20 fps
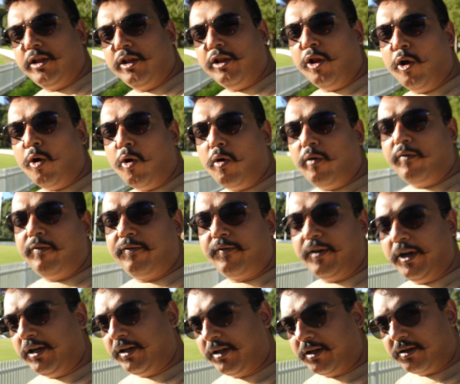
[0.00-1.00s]
low
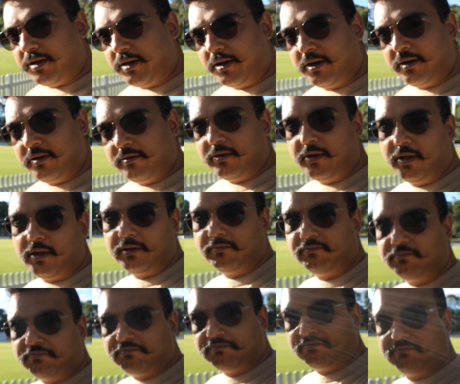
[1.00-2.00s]
filter.
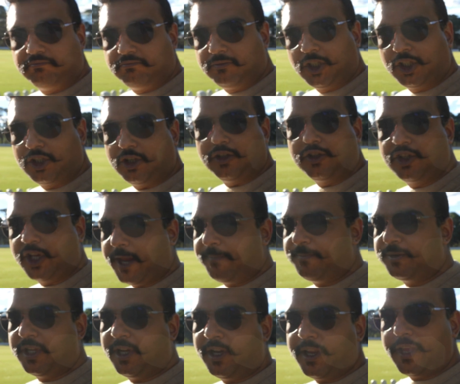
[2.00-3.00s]
So
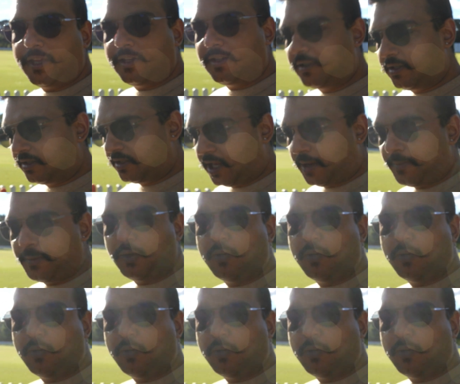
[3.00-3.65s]
same settings, same